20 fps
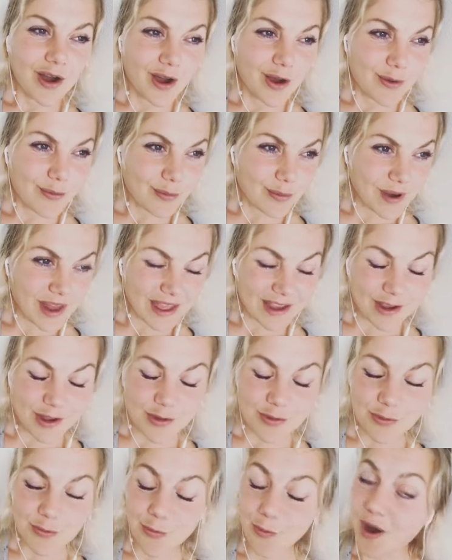Black
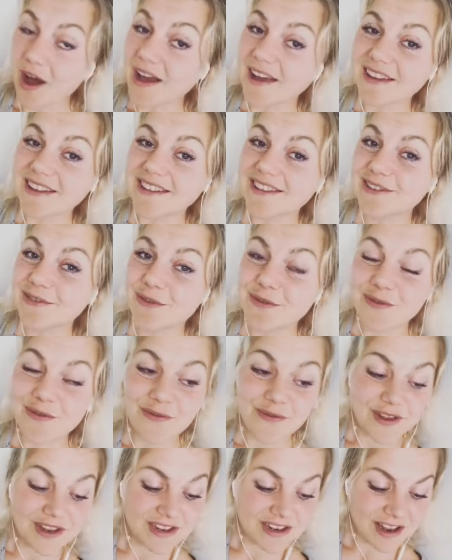and white,
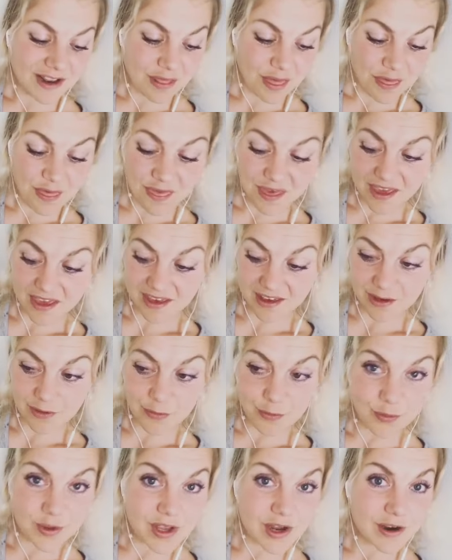thin and thick,
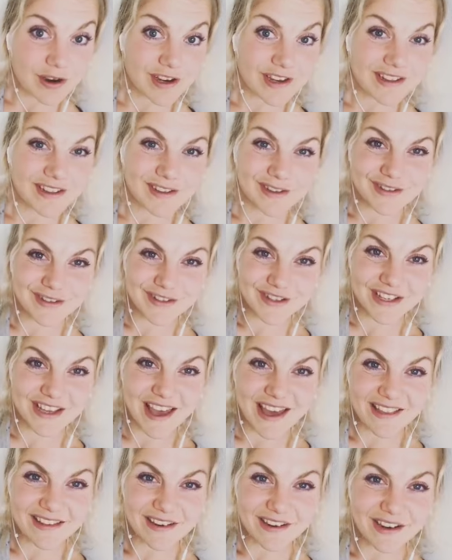we are in this
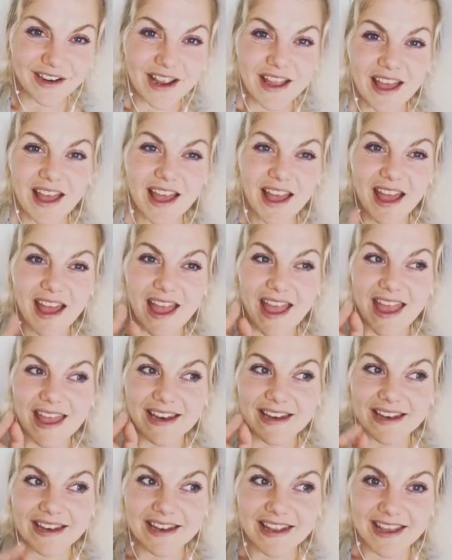together.
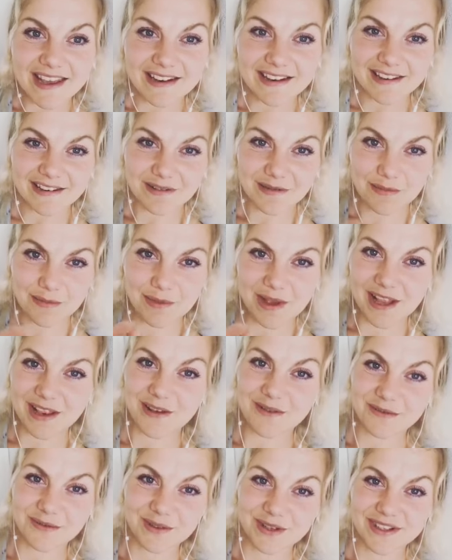And that, my
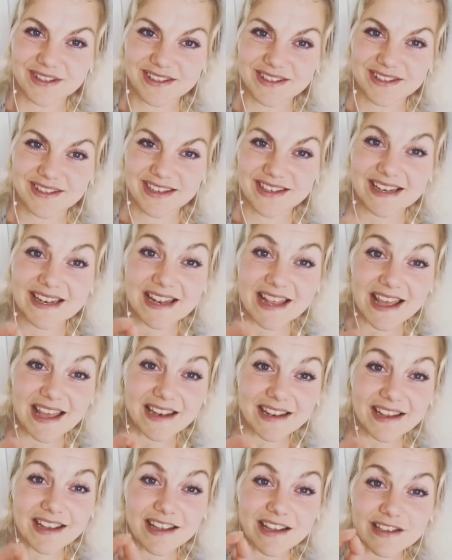loved ones,
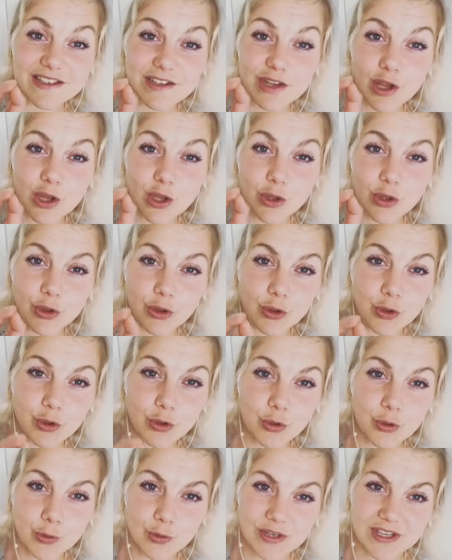that is
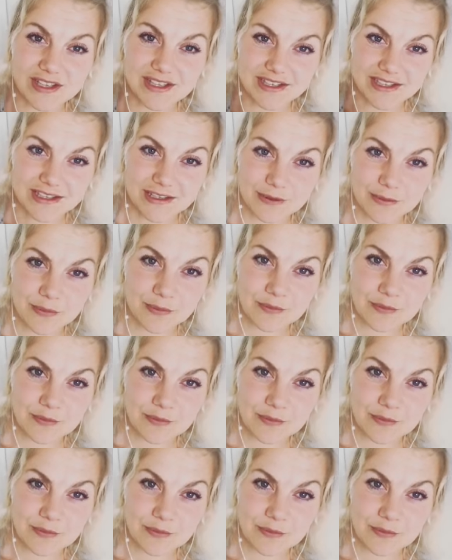unity.